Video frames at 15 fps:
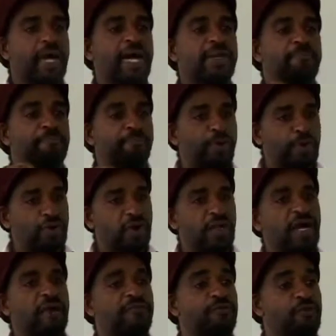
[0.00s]
and
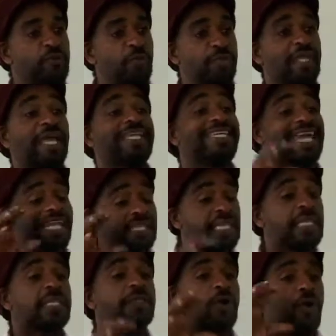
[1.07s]
product of roots. That
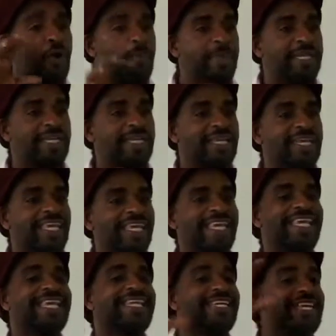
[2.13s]
is coming
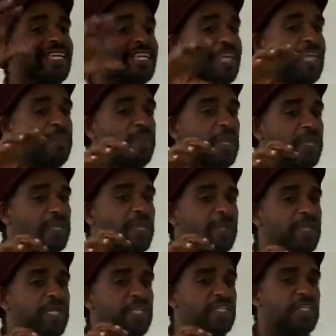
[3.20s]
in the CAPE
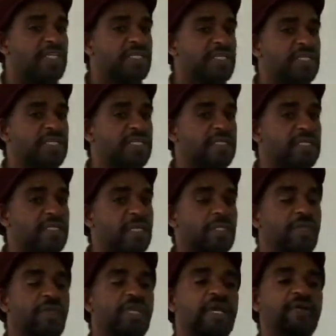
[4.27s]
examination.
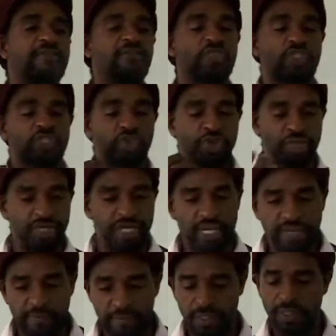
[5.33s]
So you'll have to train
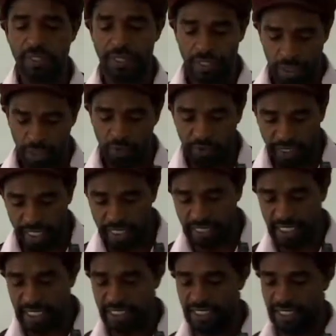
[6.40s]
them so they
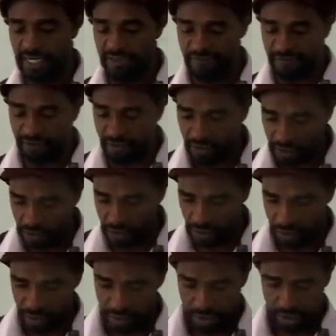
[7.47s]
can deliver.
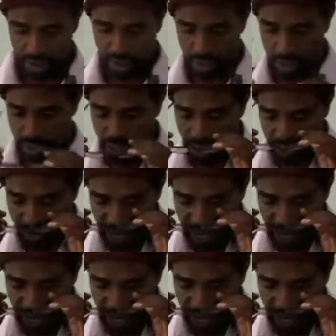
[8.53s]
All